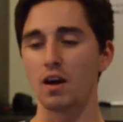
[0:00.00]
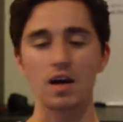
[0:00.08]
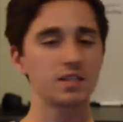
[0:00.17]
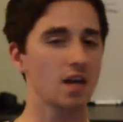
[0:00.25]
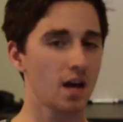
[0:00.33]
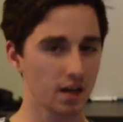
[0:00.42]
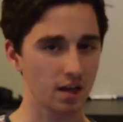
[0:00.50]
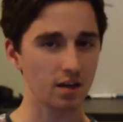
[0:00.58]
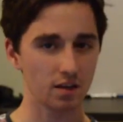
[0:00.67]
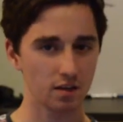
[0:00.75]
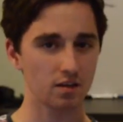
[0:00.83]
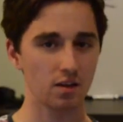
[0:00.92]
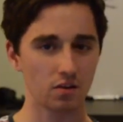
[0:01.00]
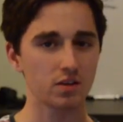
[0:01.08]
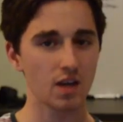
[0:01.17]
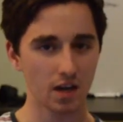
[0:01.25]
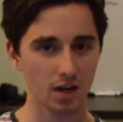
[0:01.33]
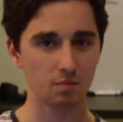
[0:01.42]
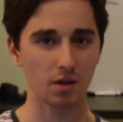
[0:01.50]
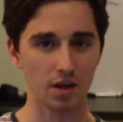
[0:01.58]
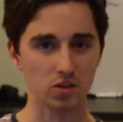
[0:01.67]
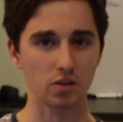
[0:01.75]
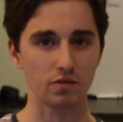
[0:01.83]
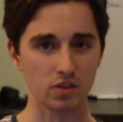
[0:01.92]
they're attacking
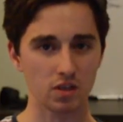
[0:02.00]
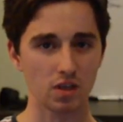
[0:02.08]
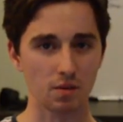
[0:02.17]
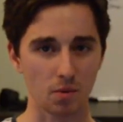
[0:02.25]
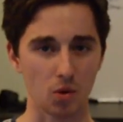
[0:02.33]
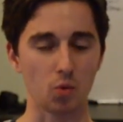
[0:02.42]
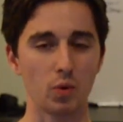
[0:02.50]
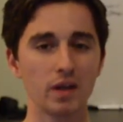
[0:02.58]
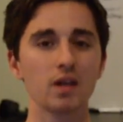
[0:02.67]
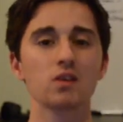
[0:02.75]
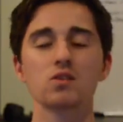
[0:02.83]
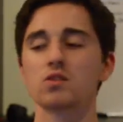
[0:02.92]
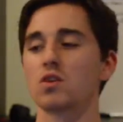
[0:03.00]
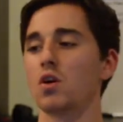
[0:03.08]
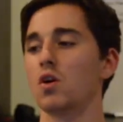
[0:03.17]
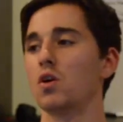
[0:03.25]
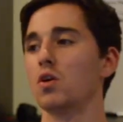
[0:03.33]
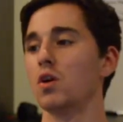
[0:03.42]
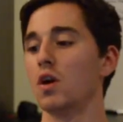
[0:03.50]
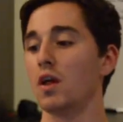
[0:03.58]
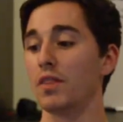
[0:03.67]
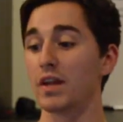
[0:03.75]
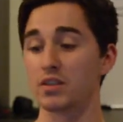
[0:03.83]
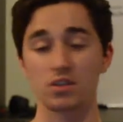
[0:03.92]
players, obviously, they're both wingers, so
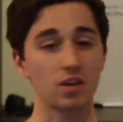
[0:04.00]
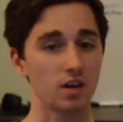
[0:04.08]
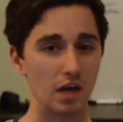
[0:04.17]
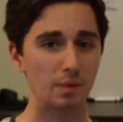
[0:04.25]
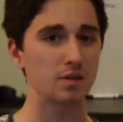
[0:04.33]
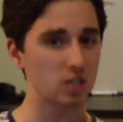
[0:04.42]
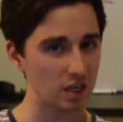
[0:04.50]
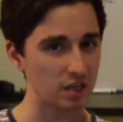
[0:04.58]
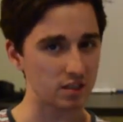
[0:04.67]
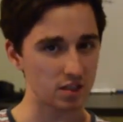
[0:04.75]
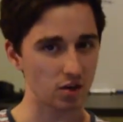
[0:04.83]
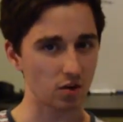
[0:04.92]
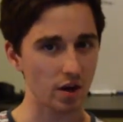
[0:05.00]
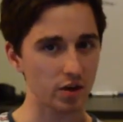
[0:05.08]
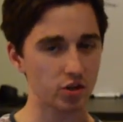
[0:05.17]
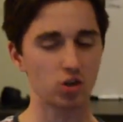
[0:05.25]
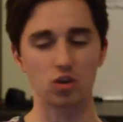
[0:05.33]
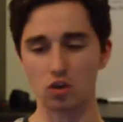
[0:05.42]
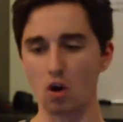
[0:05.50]
that's going to come into consideration.